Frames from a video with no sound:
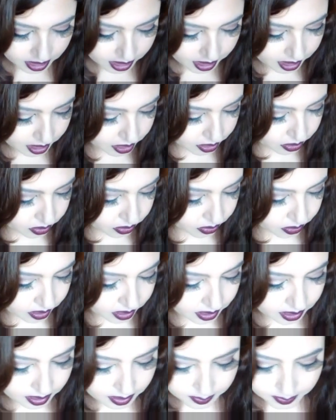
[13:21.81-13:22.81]
to take, a
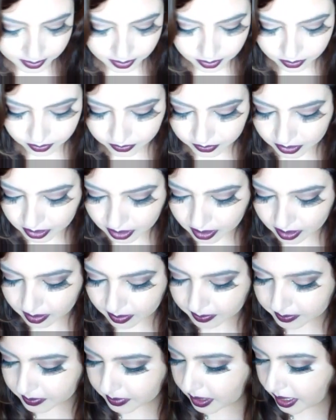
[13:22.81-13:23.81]
little bit of
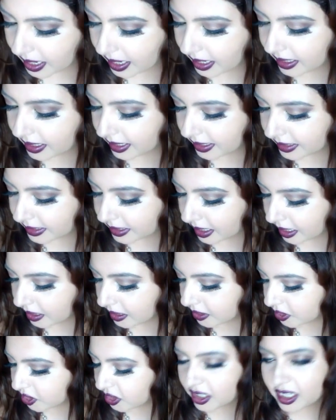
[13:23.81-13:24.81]
a highlight color,